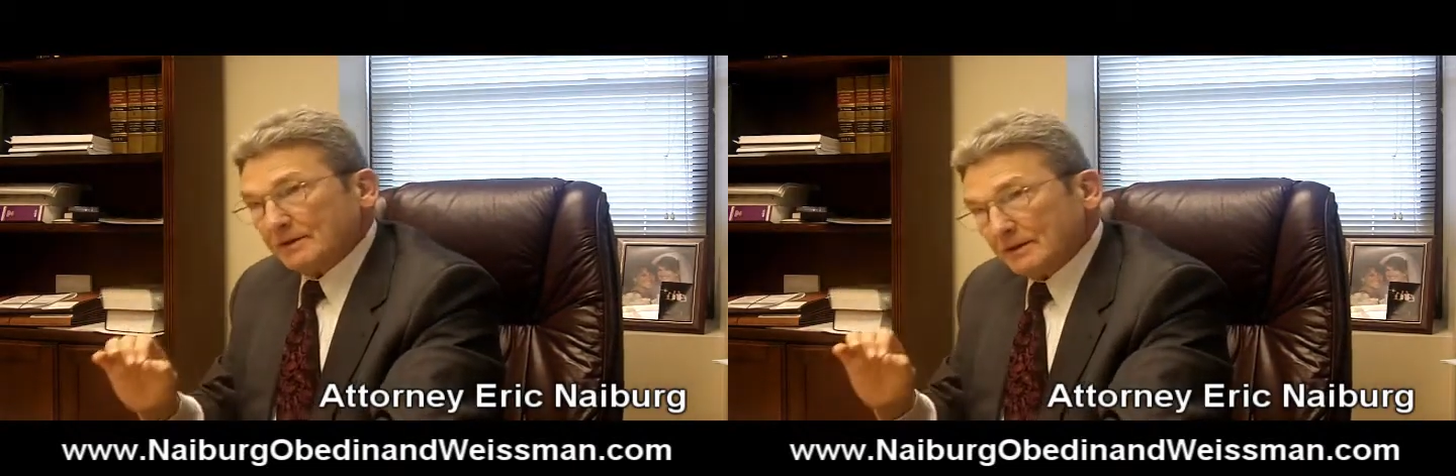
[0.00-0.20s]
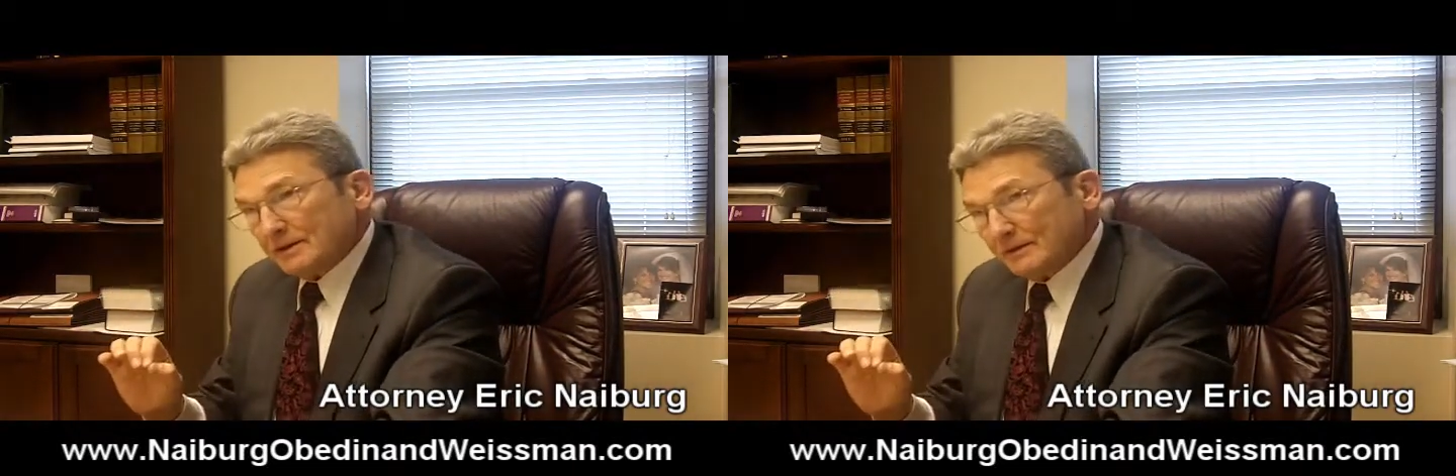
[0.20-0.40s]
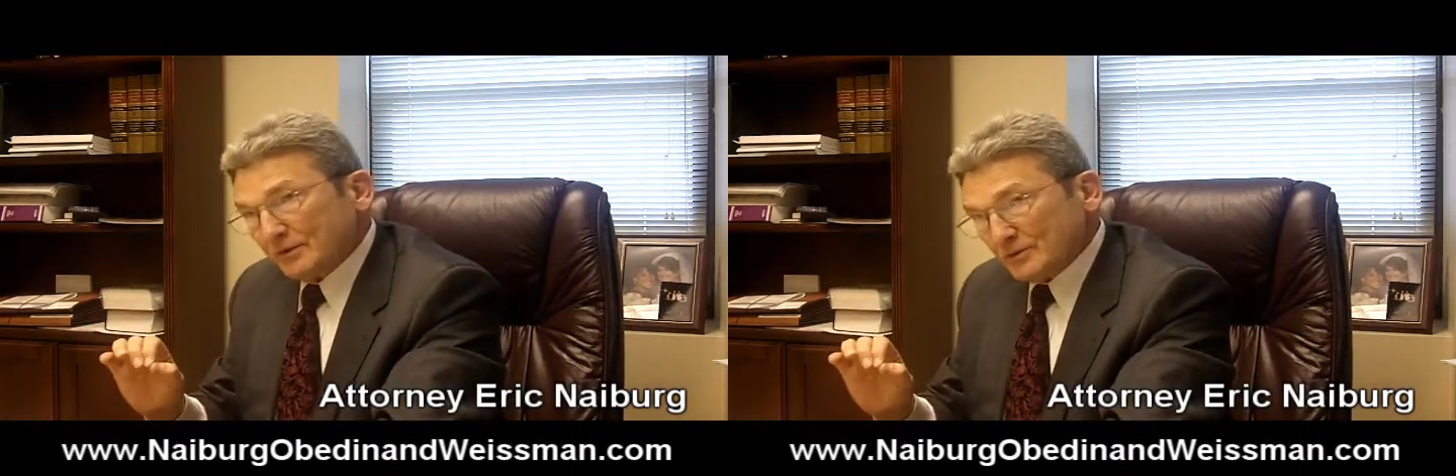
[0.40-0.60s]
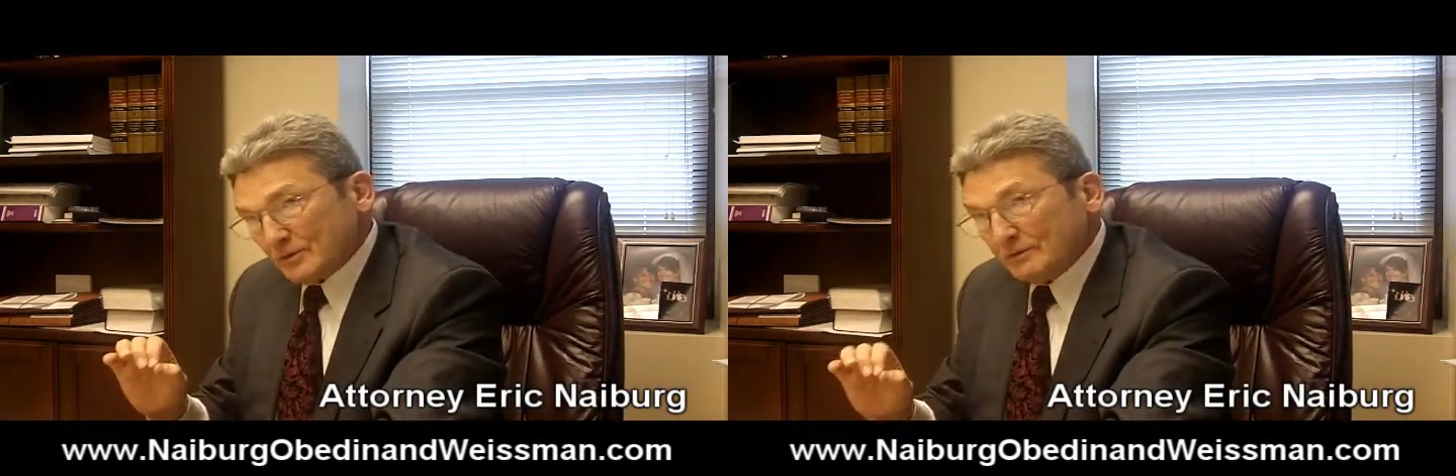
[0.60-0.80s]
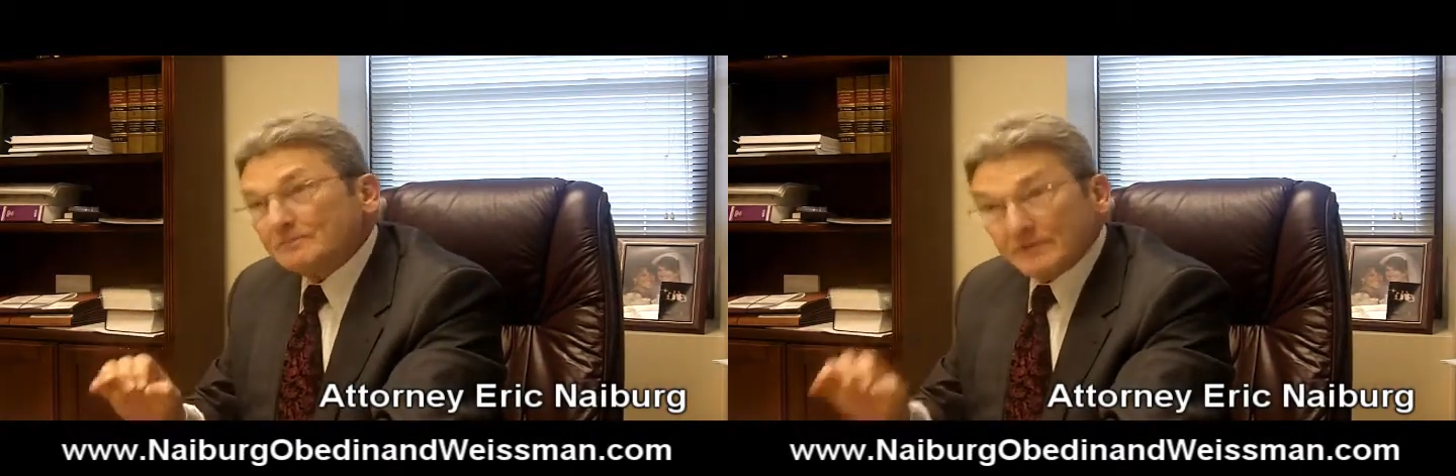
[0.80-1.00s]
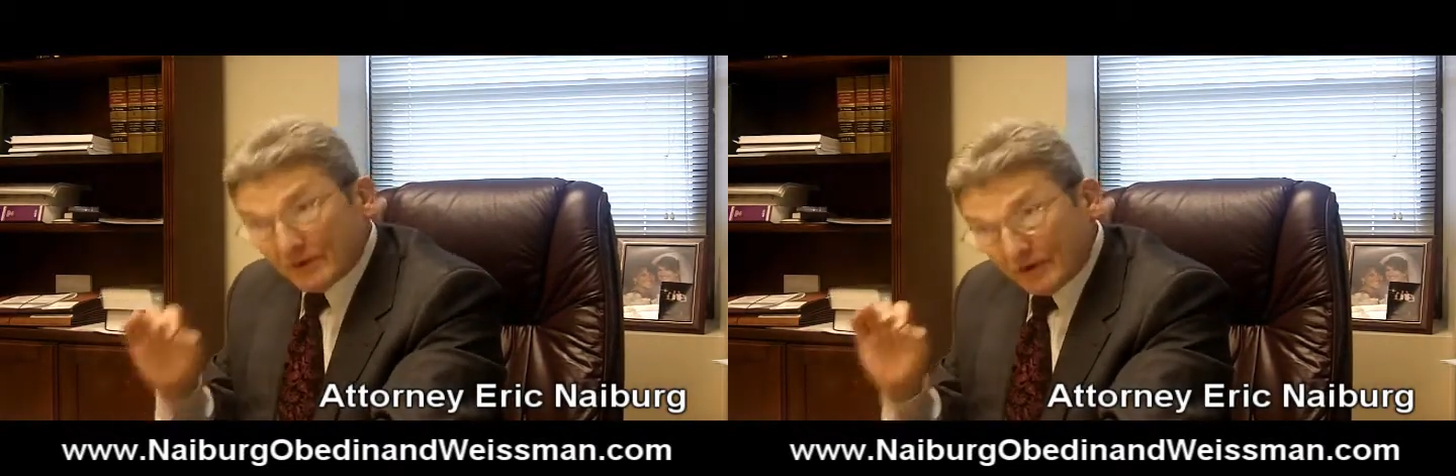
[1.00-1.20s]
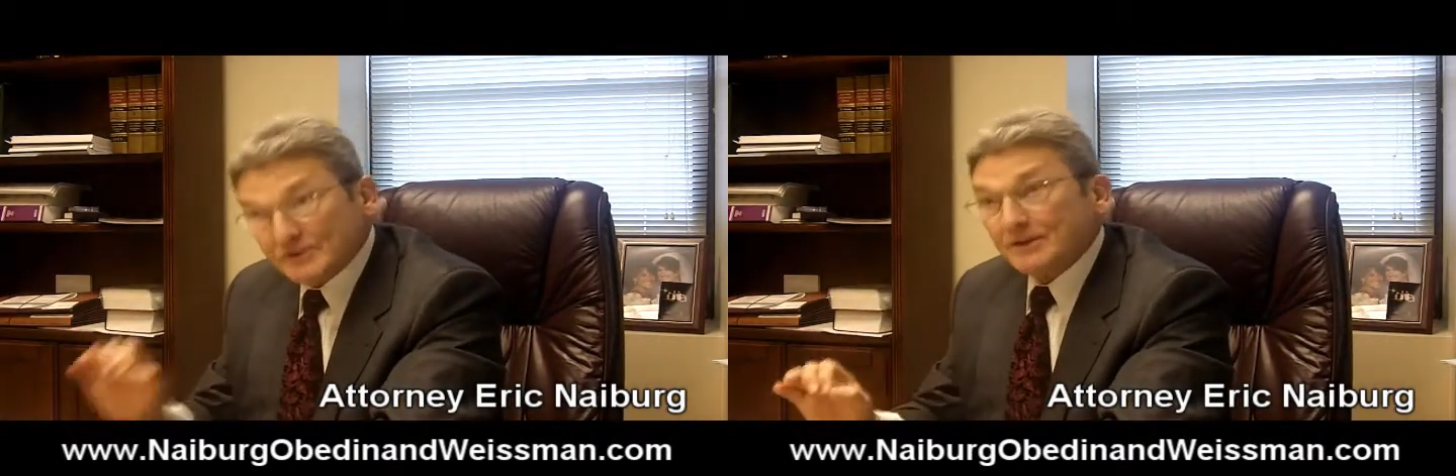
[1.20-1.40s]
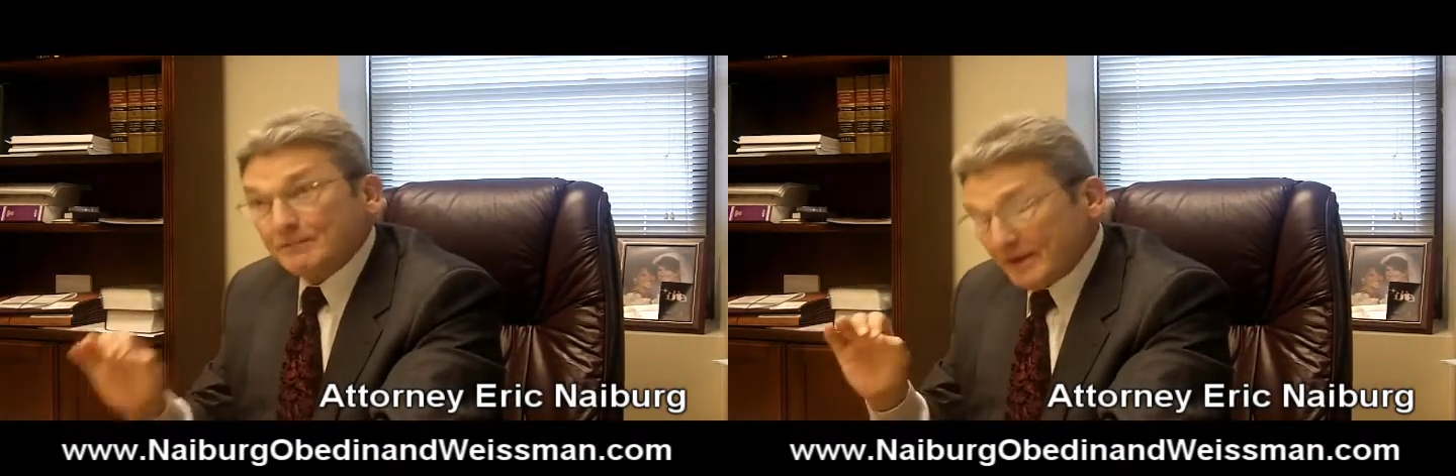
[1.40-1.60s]
in an individual.
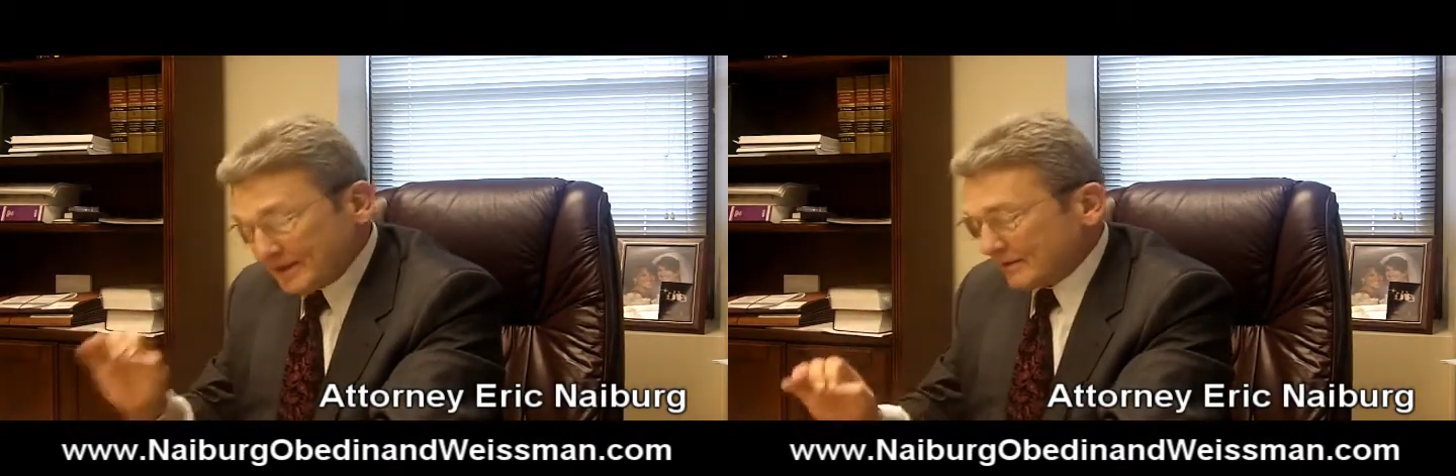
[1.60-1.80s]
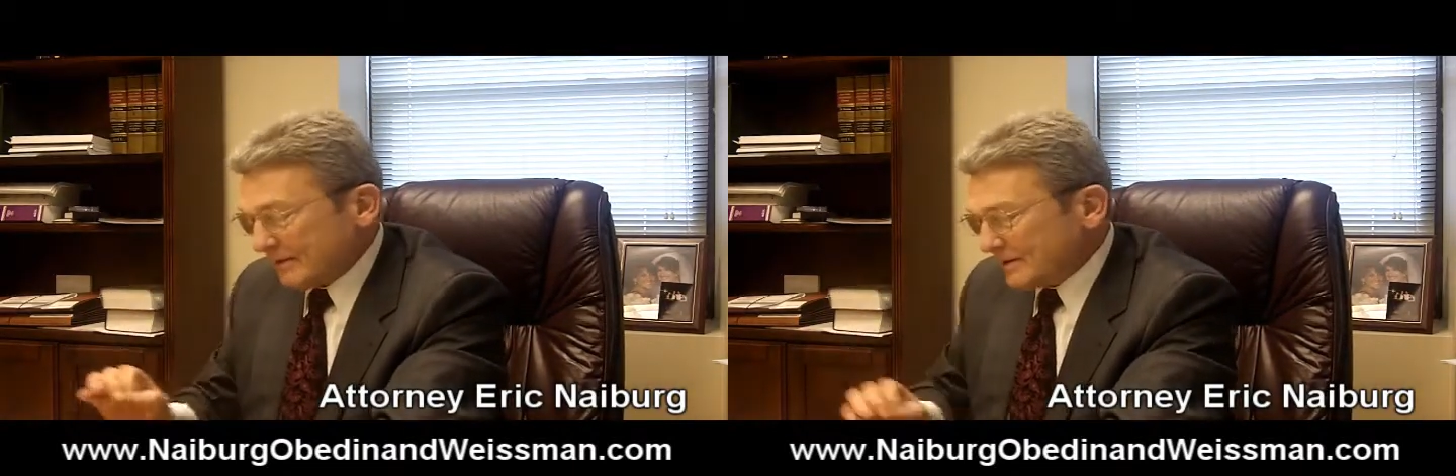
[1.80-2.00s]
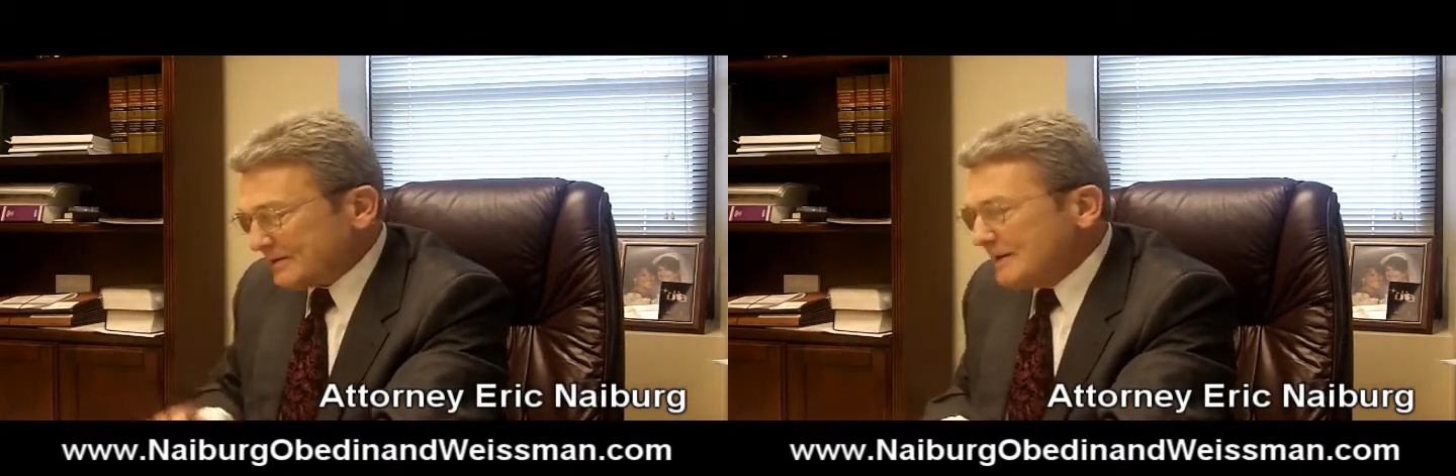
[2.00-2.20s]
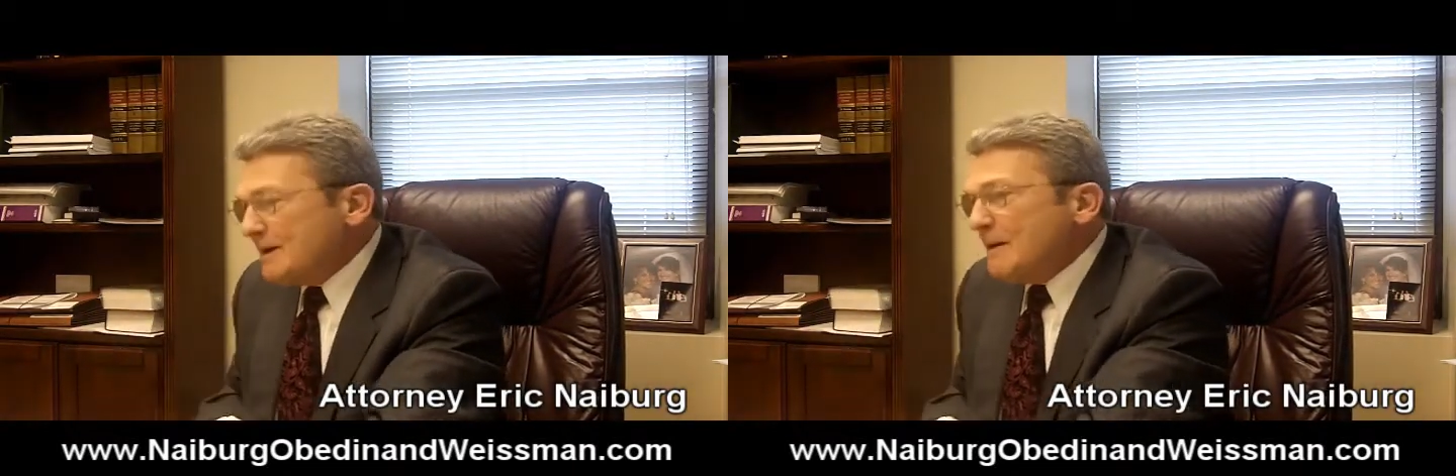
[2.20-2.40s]
There are some that there are.